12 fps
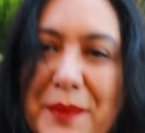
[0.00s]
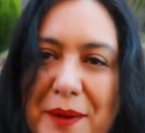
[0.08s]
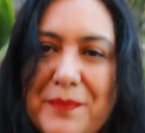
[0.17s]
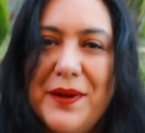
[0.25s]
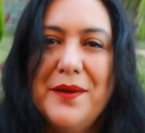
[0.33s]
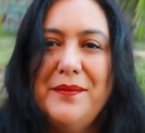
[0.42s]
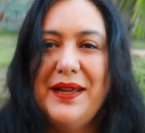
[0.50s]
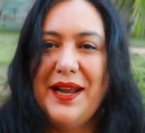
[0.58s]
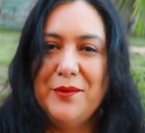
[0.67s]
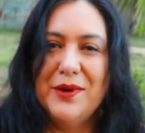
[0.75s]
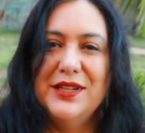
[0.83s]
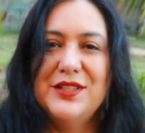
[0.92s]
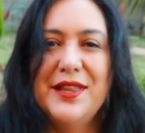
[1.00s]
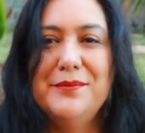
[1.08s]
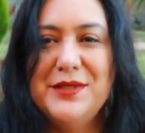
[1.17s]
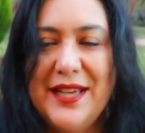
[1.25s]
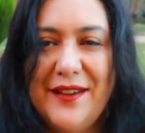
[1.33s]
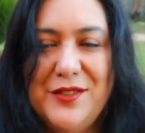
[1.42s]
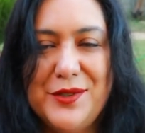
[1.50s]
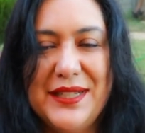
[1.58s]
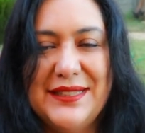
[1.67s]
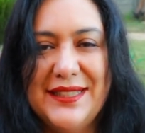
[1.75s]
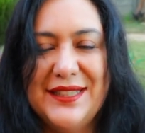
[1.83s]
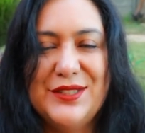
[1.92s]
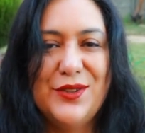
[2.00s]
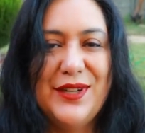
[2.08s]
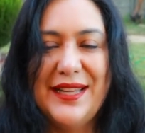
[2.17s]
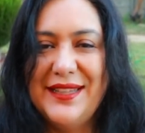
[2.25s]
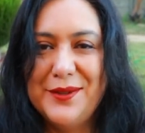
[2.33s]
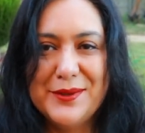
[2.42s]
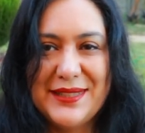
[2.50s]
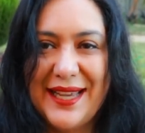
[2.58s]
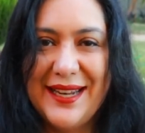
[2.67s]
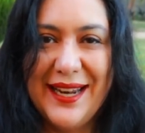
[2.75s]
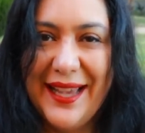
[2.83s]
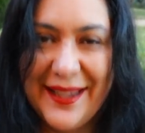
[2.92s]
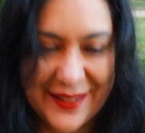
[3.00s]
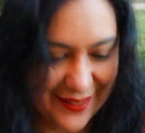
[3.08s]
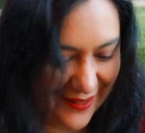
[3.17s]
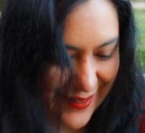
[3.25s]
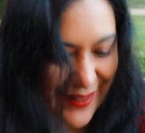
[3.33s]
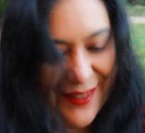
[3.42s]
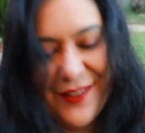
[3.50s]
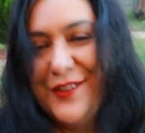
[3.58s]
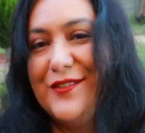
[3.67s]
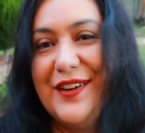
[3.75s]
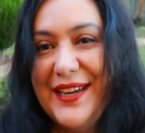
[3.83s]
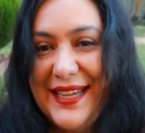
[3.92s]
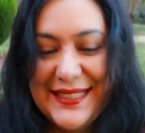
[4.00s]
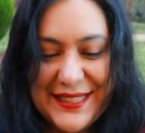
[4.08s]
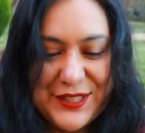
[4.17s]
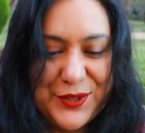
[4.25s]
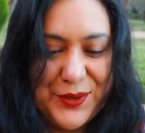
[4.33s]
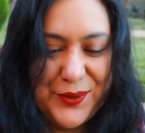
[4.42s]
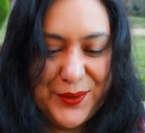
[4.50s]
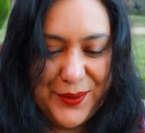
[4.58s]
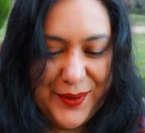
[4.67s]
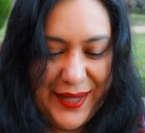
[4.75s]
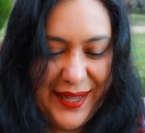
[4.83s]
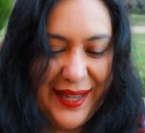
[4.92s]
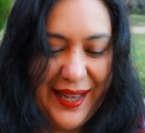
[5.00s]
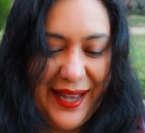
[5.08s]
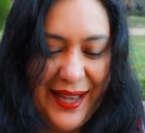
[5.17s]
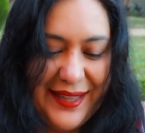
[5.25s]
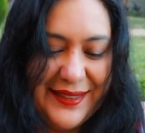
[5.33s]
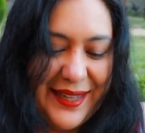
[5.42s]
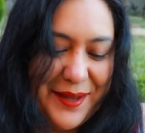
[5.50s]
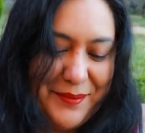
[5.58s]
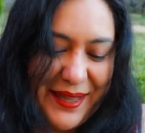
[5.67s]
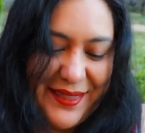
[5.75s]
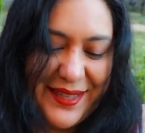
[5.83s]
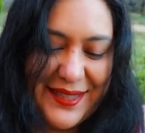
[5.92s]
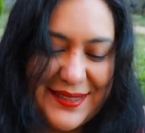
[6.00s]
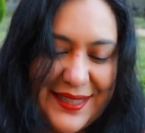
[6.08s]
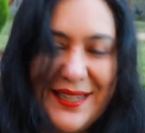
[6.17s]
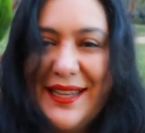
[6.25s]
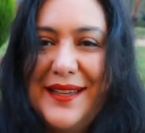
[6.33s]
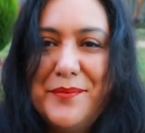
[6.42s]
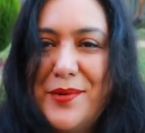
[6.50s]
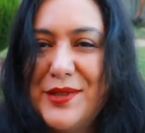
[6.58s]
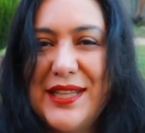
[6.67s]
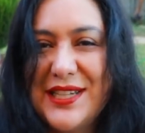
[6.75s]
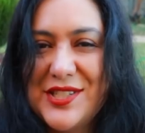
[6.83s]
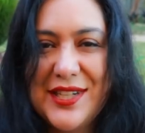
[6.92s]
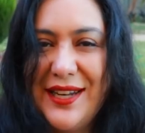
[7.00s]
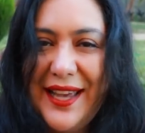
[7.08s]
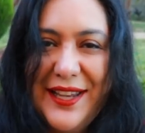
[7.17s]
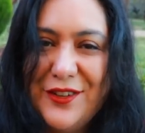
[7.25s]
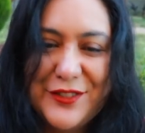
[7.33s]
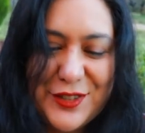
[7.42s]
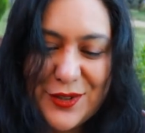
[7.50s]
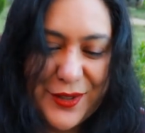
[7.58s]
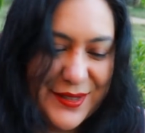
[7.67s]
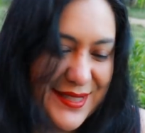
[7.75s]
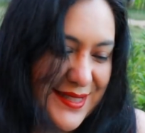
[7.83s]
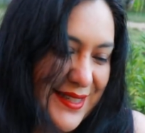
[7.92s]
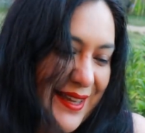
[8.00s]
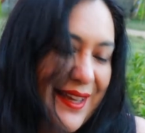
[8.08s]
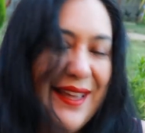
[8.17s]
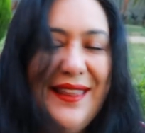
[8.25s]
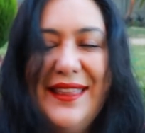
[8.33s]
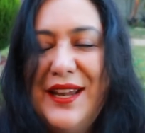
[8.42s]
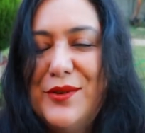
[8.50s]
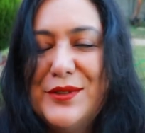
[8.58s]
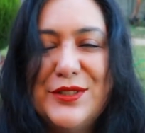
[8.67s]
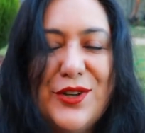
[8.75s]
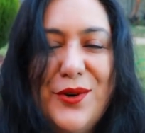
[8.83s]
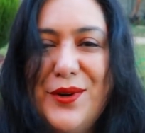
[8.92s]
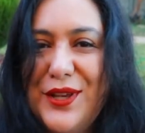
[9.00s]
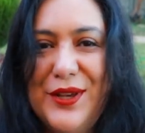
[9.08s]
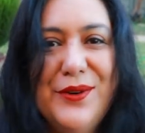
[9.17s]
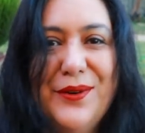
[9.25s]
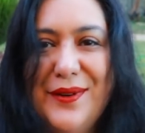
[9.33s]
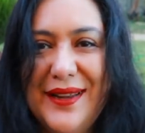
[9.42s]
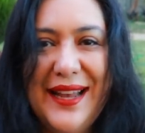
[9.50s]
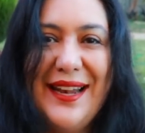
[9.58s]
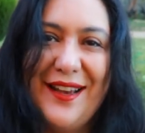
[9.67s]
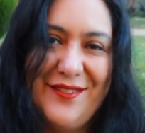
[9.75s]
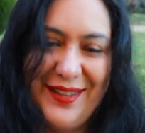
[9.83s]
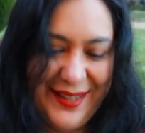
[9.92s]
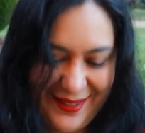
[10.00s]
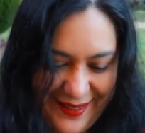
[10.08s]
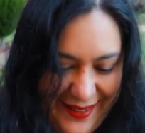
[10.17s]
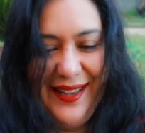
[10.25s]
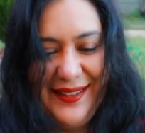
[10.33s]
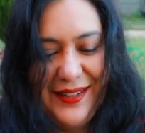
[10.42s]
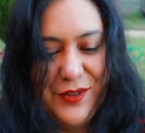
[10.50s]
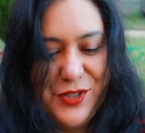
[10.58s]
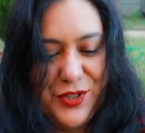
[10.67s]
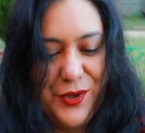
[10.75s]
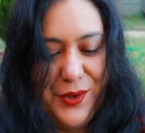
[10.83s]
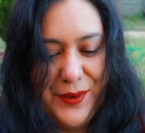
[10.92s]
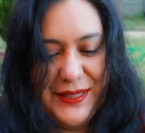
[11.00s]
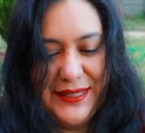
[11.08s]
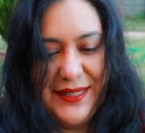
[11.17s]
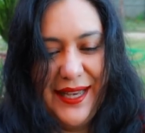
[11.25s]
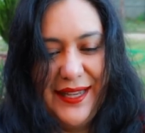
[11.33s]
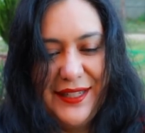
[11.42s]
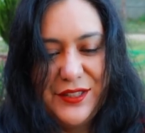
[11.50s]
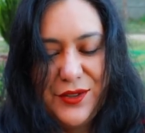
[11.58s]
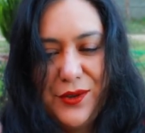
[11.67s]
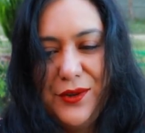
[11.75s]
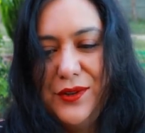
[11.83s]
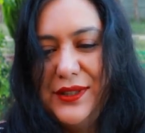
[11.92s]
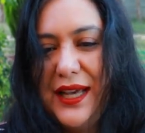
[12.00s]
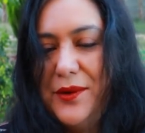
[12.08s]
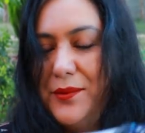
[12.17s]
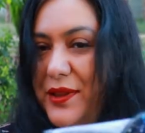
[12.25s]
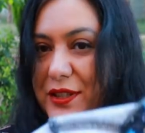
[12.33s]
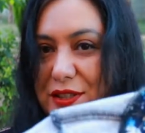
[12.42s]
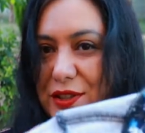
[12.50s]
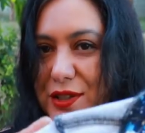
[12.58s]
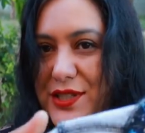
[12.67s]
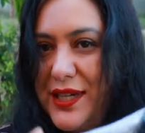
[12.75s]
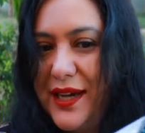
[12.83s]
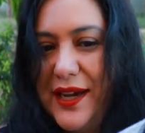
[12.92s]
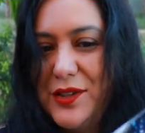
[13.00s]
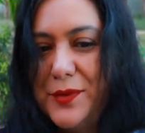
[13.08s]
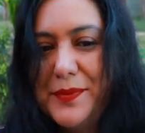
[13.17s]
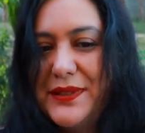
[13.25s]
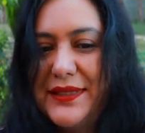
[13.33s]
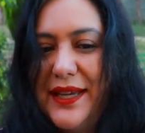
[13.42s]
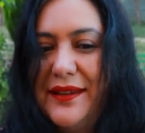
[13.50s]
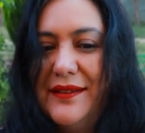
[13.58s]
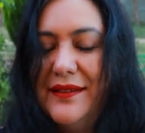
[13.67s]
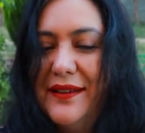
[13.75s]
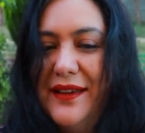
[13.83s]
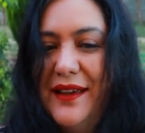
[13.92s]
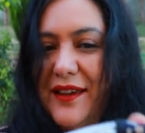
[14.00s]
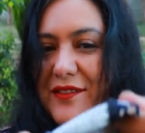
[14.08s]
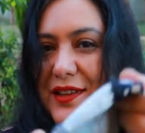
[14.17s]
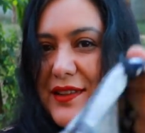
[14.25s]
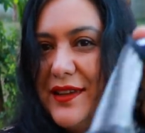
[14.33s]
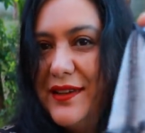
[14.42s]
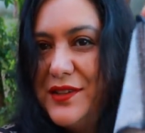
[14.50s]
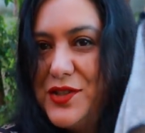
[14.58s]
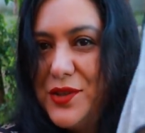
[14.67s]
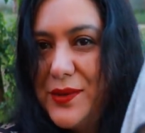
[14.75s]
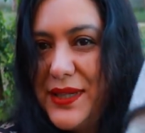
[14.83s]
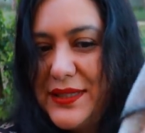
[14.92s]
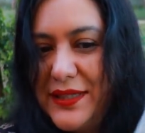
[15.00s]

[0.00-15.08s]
a peplum and I wanted them to have dresses, all I did was add length. Very easy to do. And I made these in a production line of sorts. They look so cute. I love it. And I'll show you inside. It's all done with the serger, one hundred percent. Everything. Shoulder